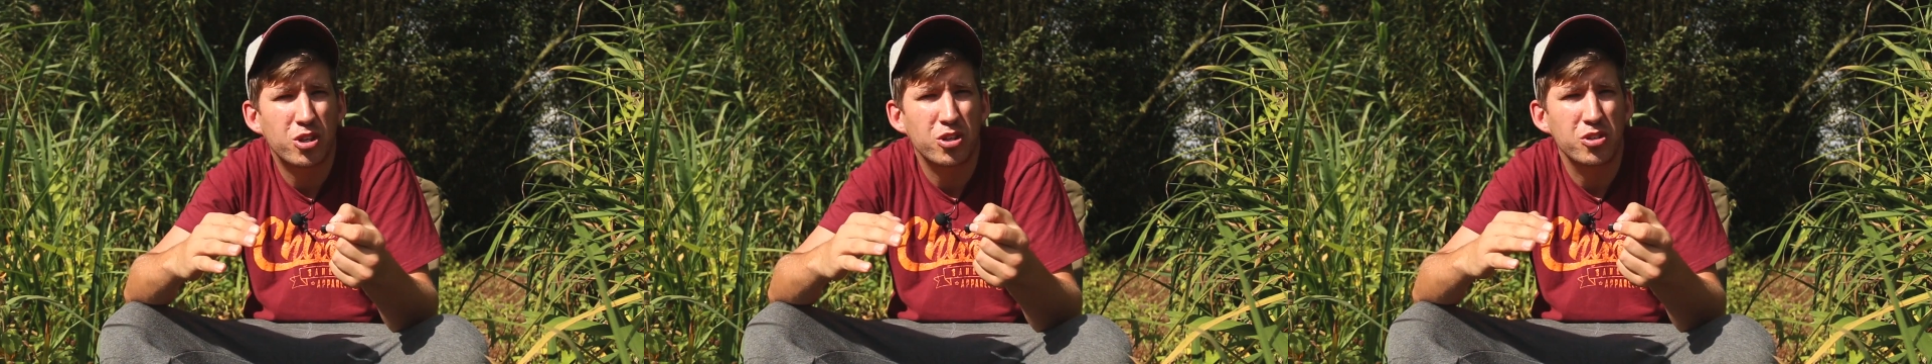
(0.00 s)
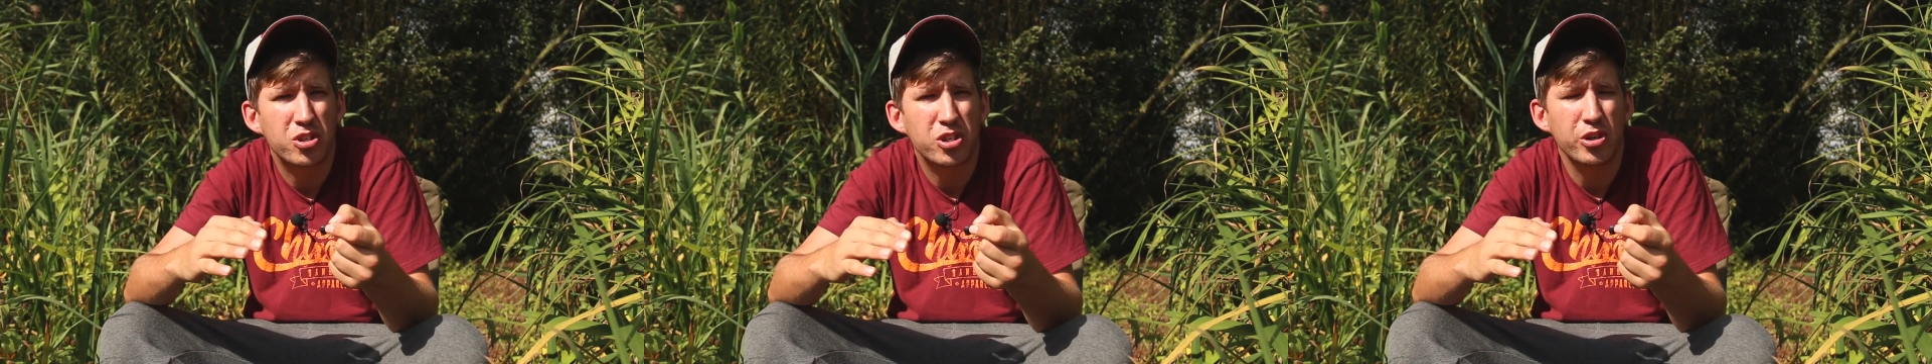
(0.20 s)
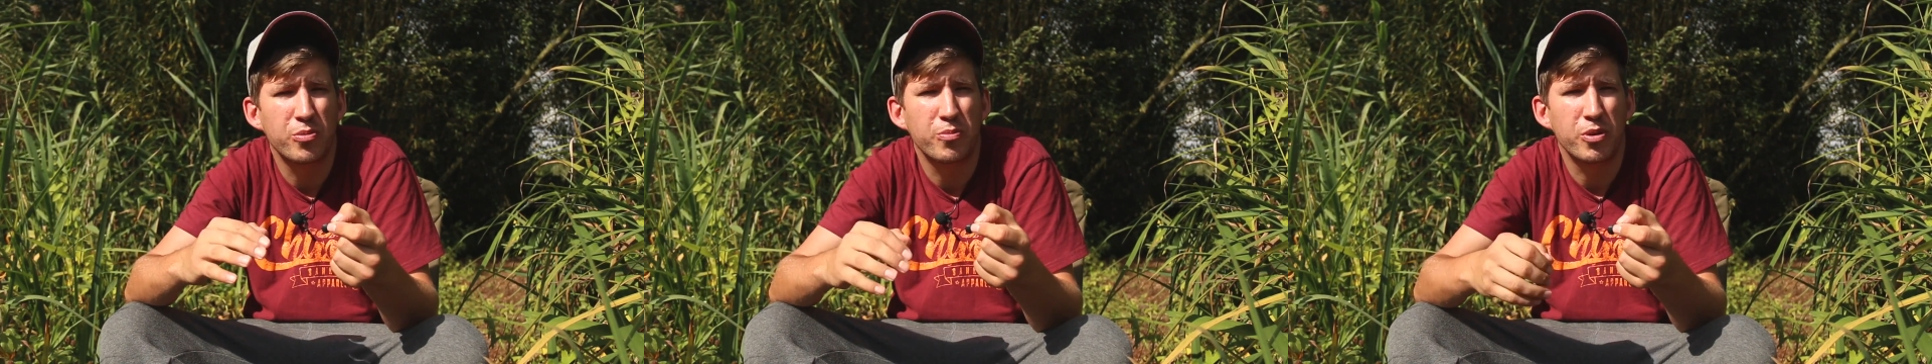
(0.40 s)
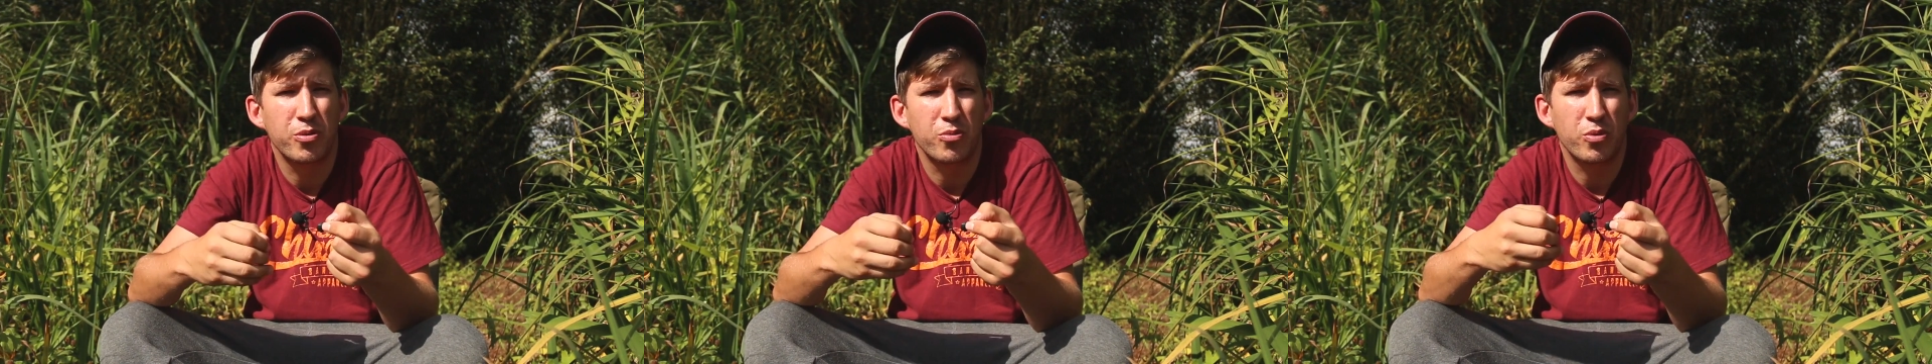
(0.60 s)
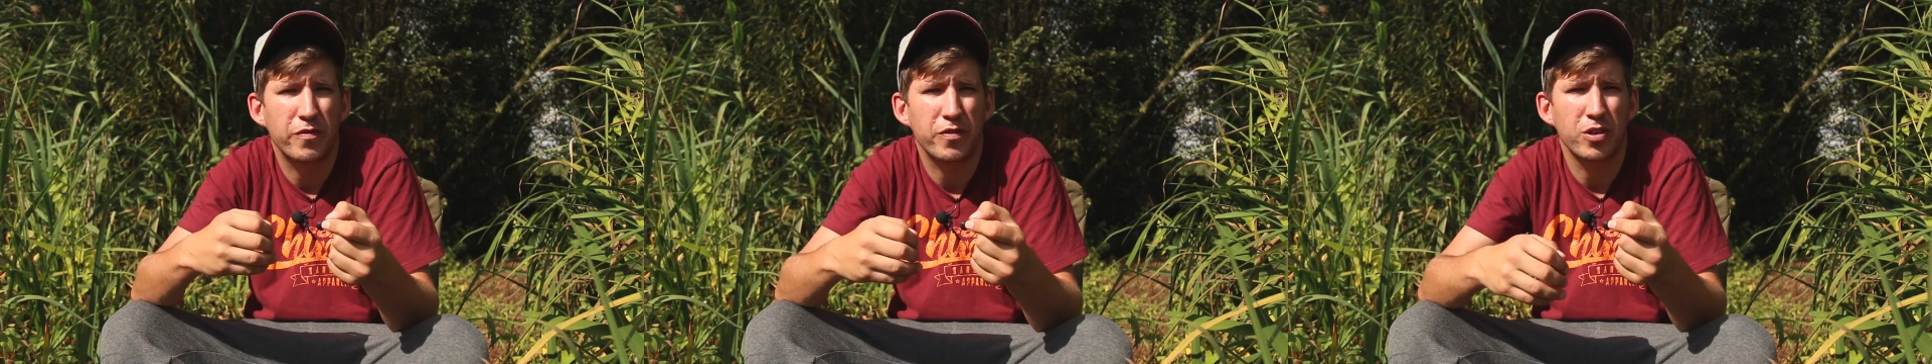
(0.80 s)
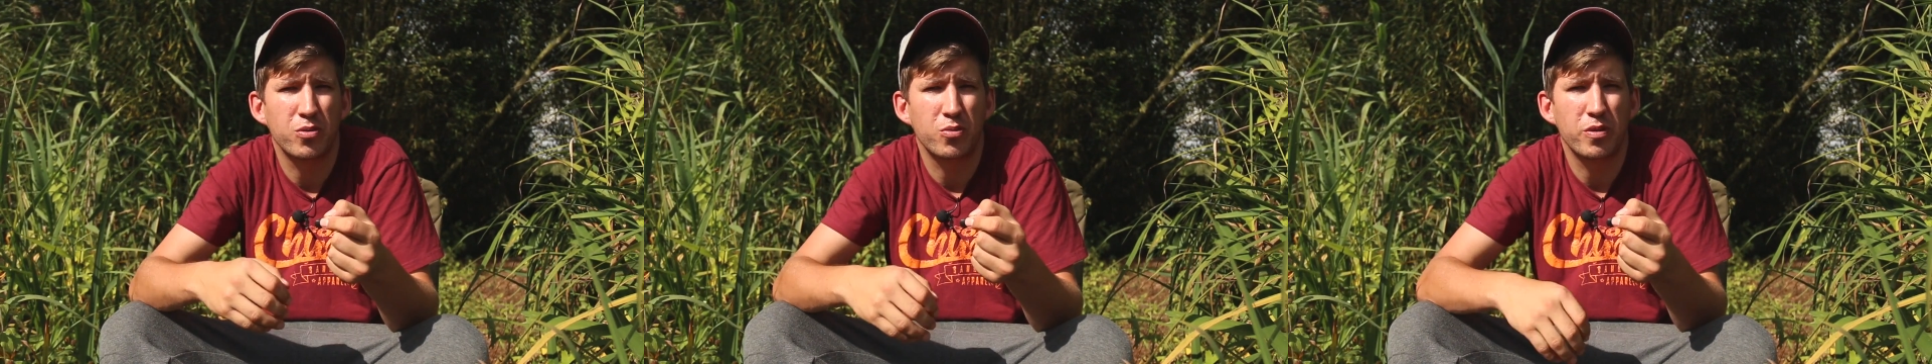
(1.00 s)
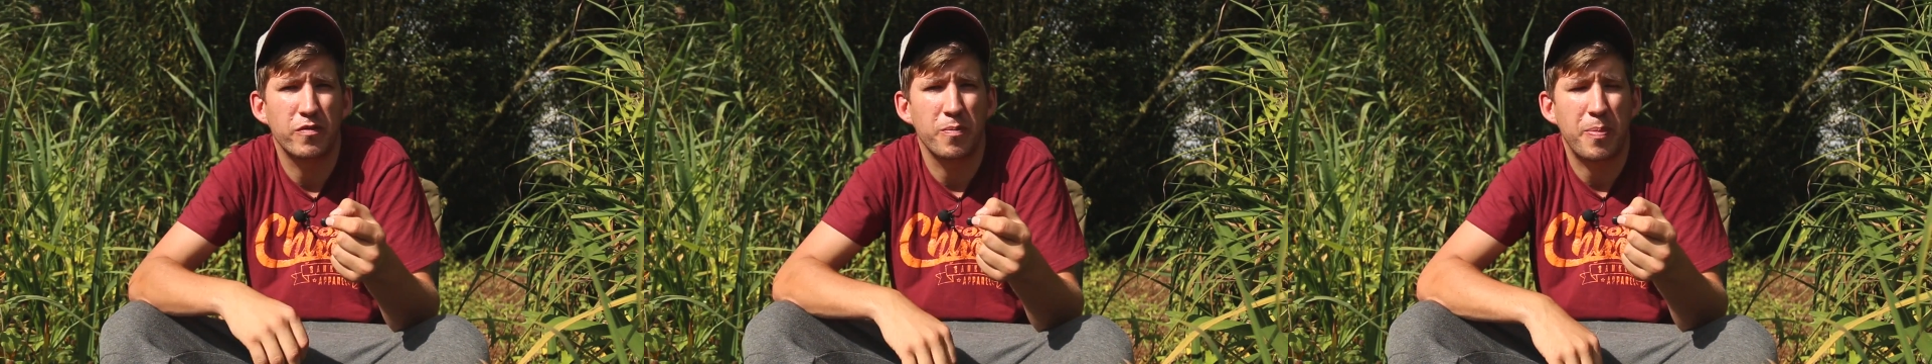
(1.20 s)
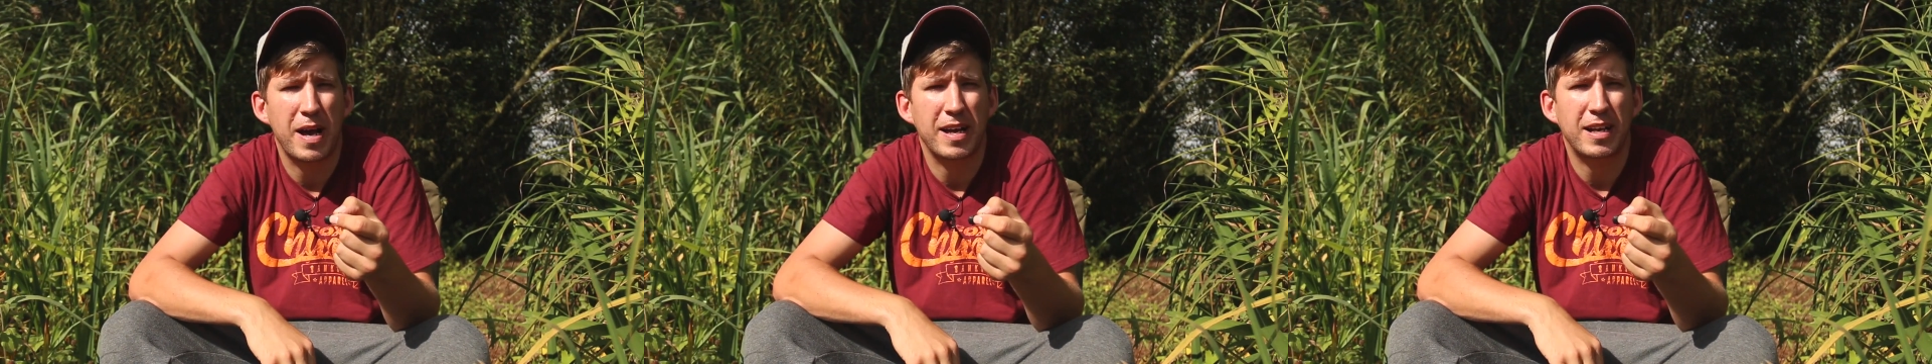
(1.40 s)
concealment with a
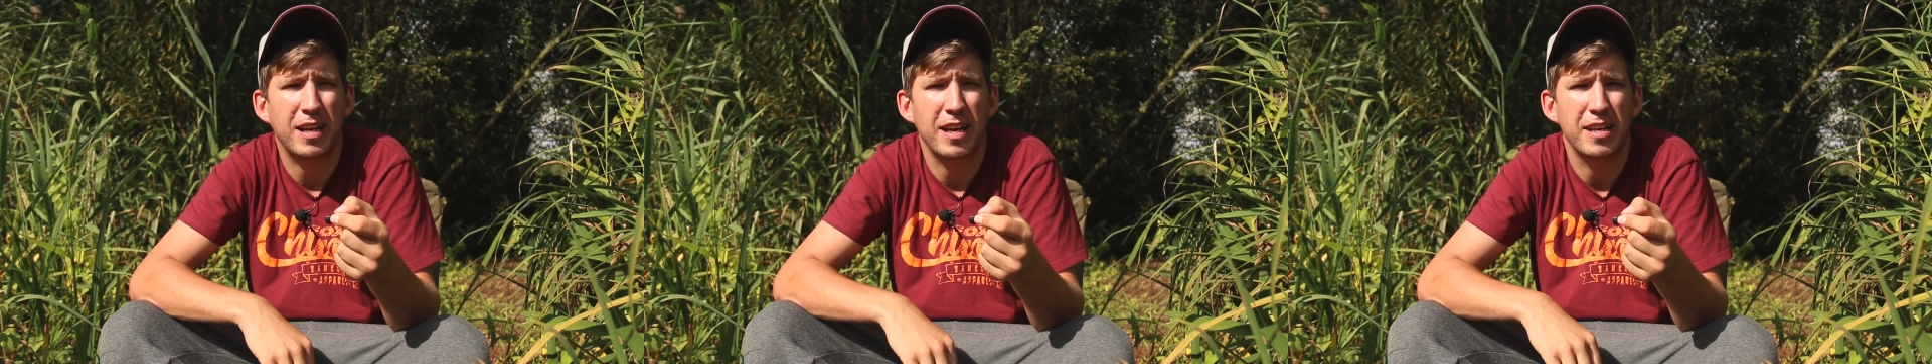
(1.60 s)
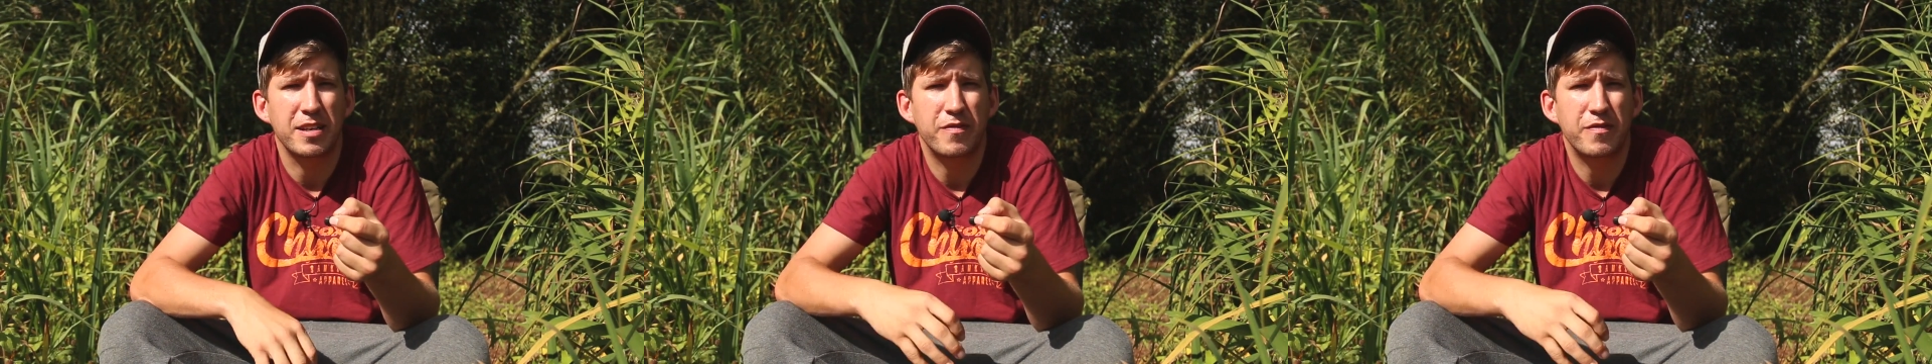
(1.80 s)
backlead,